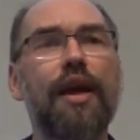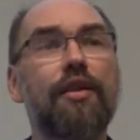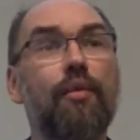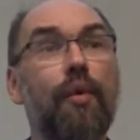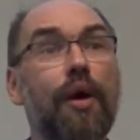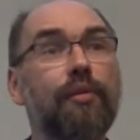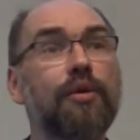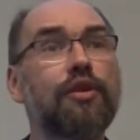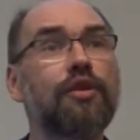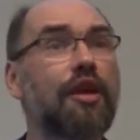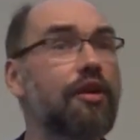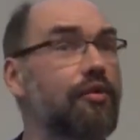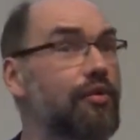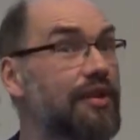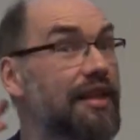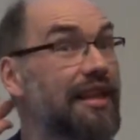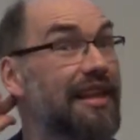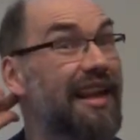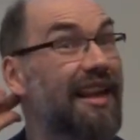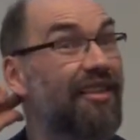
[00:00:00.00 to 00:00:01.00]
And the way we do that is
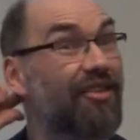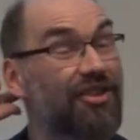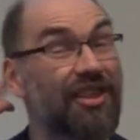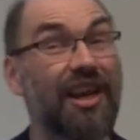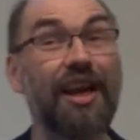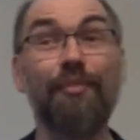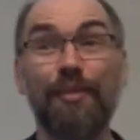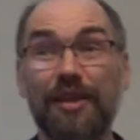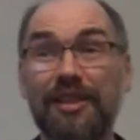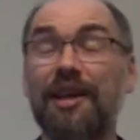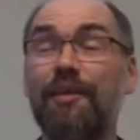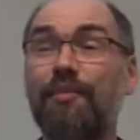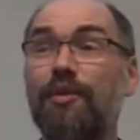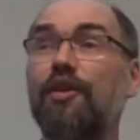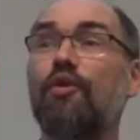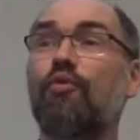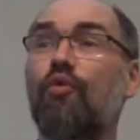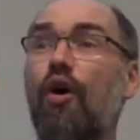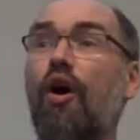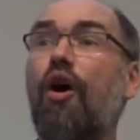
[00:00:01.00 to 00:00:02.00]
to say, there's got to be
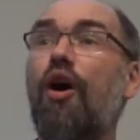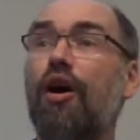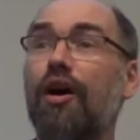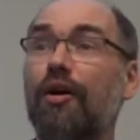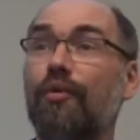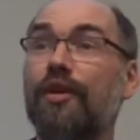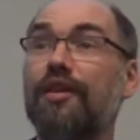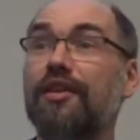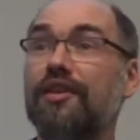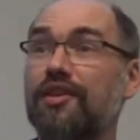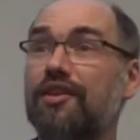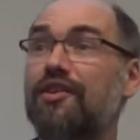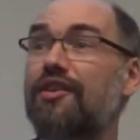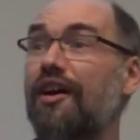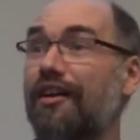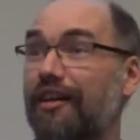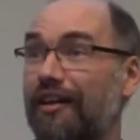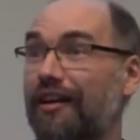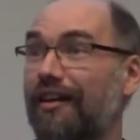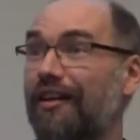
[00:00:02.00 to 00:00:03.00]
something wrong with this
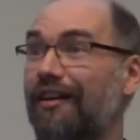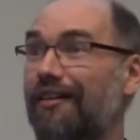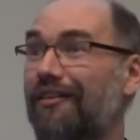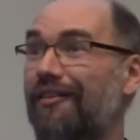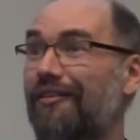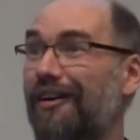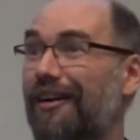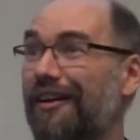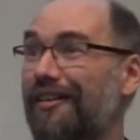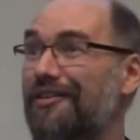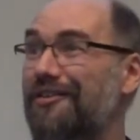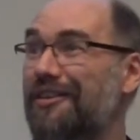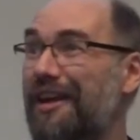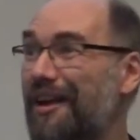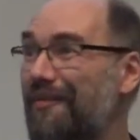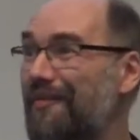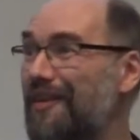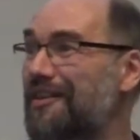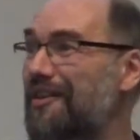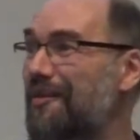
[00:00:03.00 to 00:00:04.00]
study, right? There's got
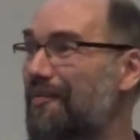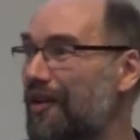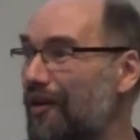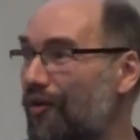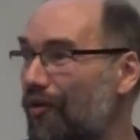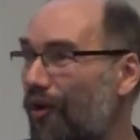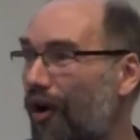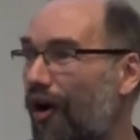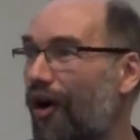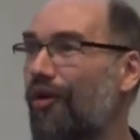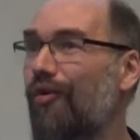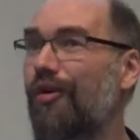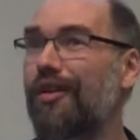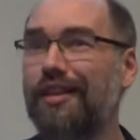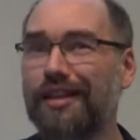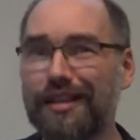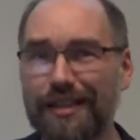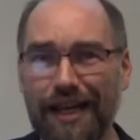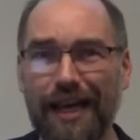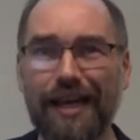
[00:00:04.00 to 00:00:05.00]
to be something wrong with
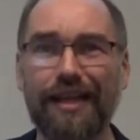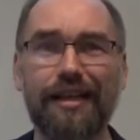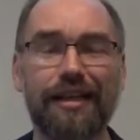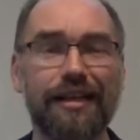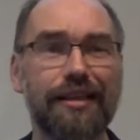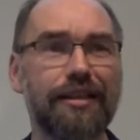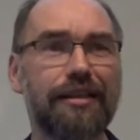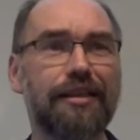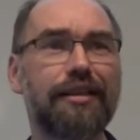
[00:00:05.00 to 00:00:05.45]
the data,